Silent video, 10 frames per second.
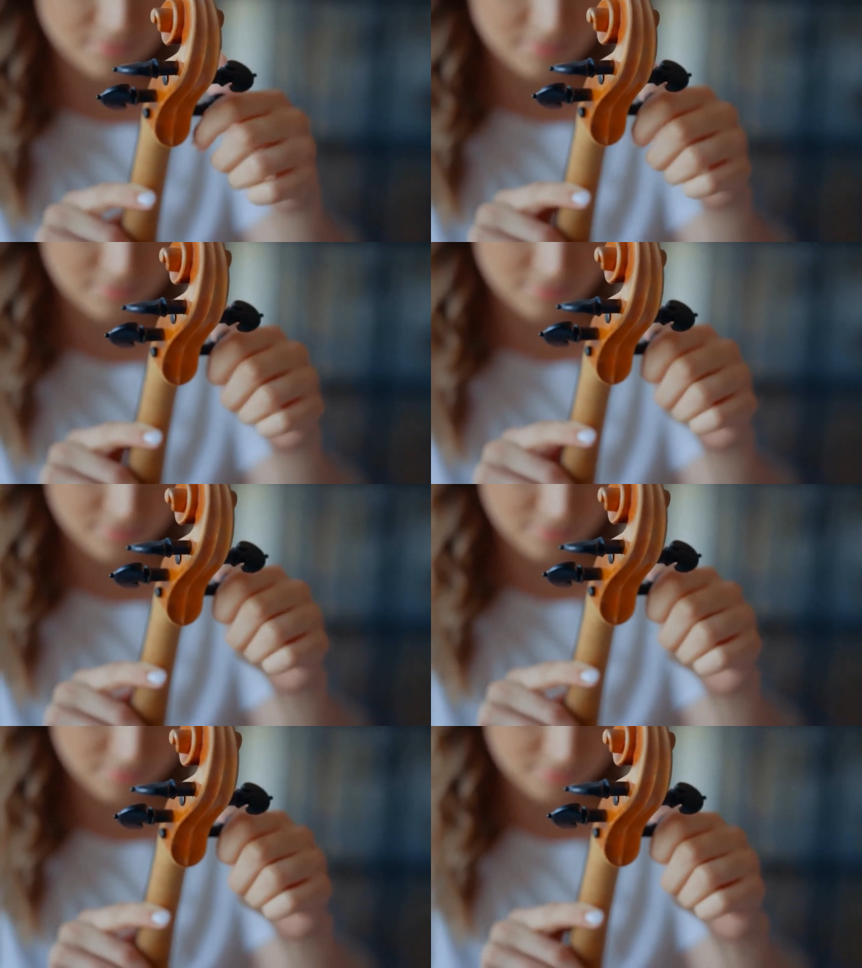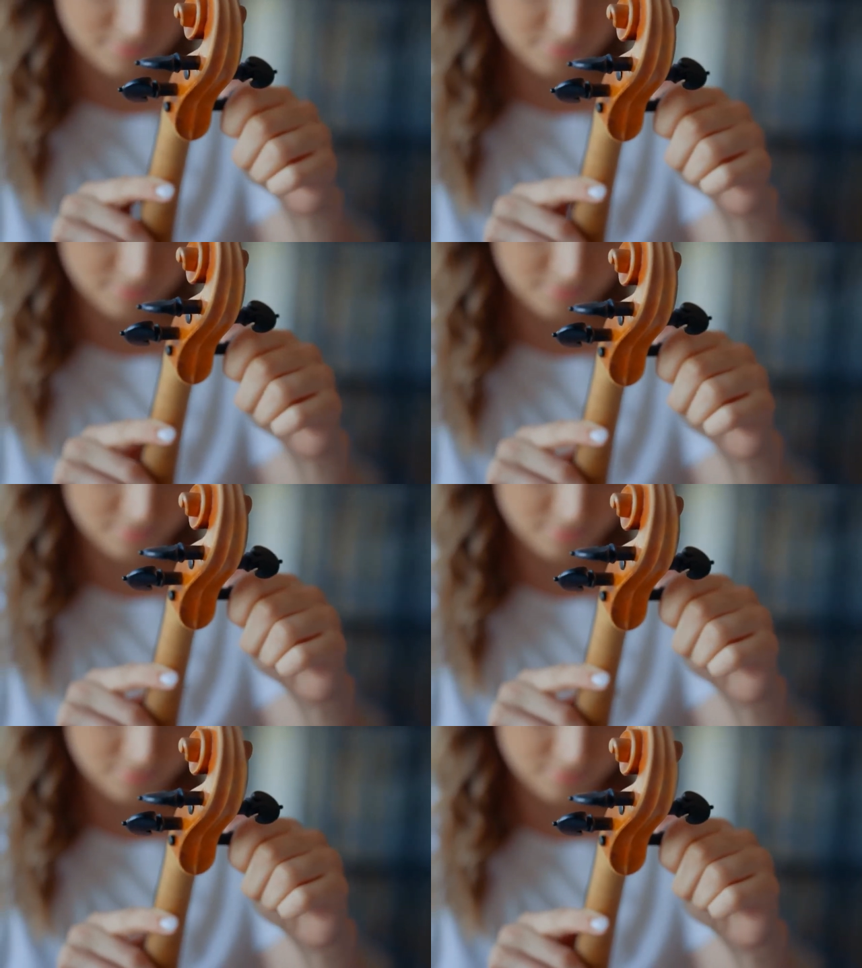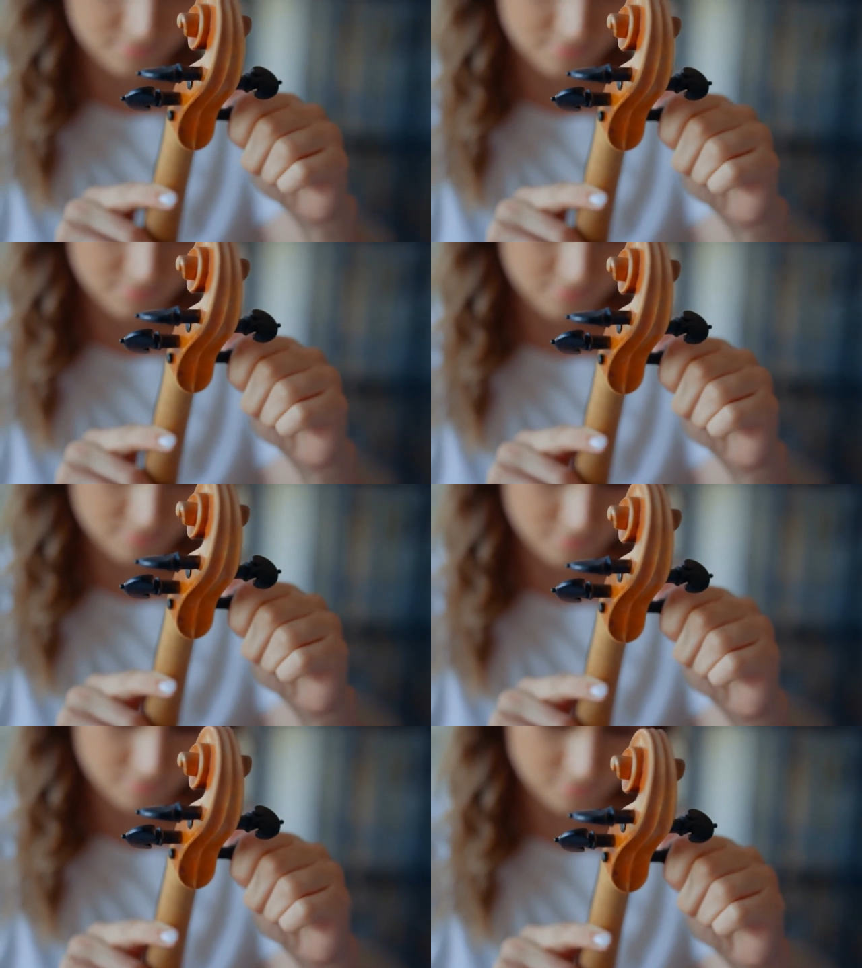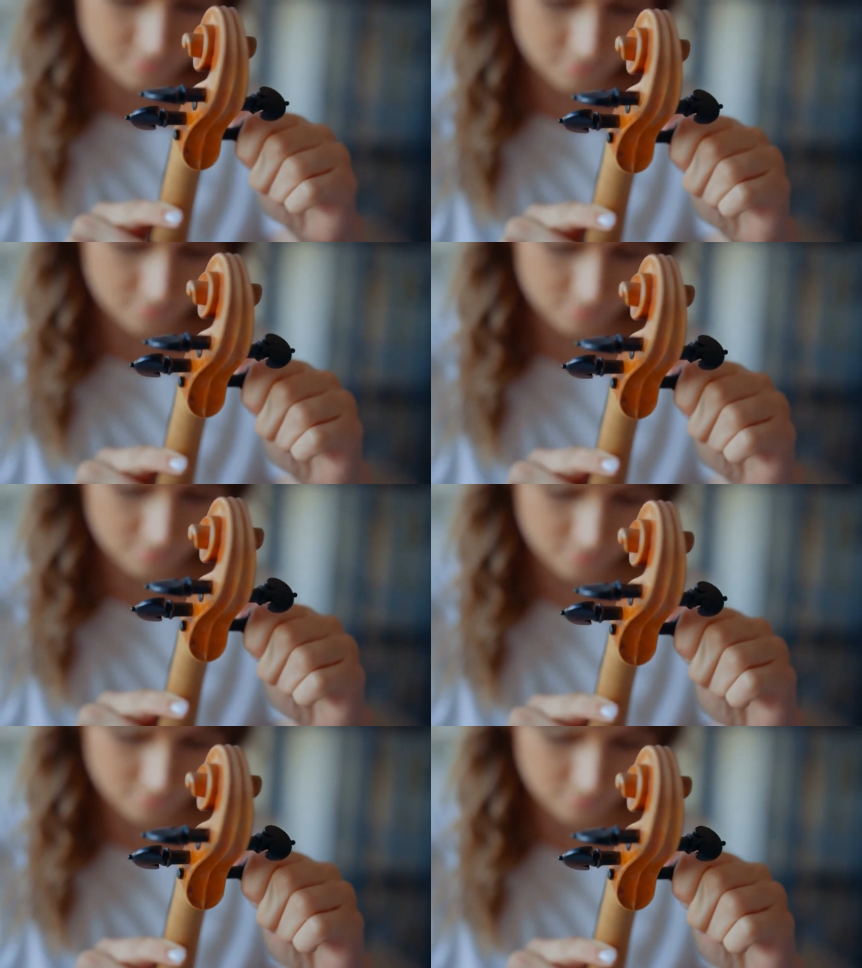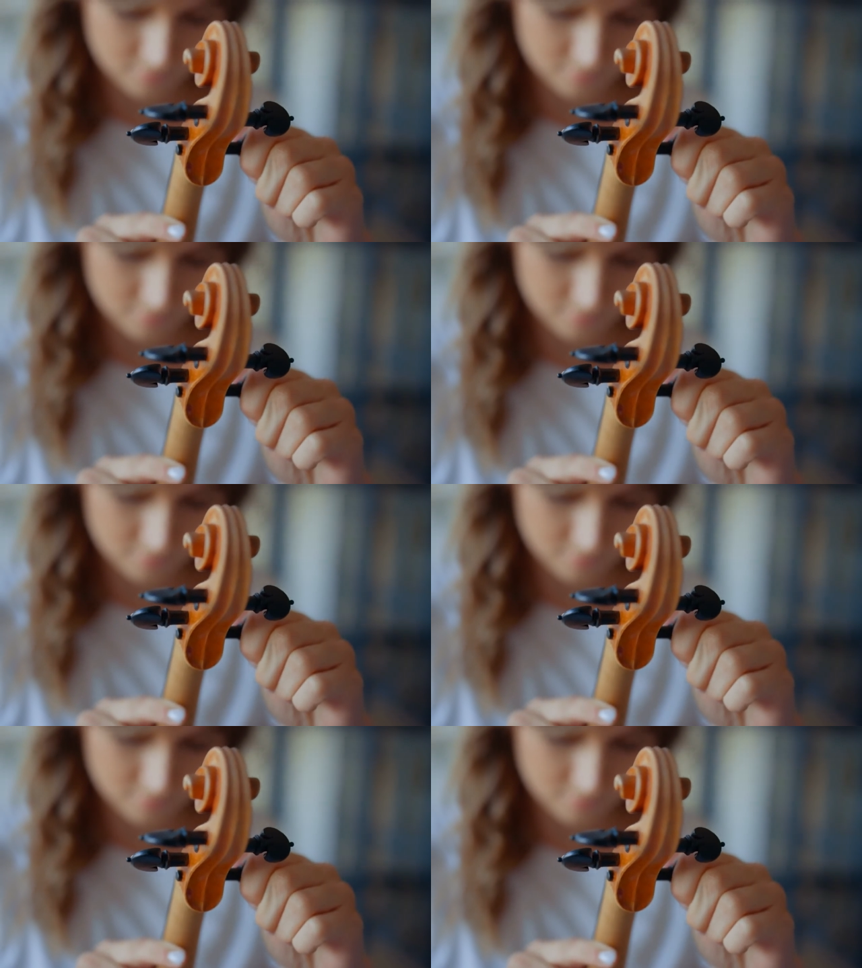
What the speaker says: Nobody's mouth can be seen.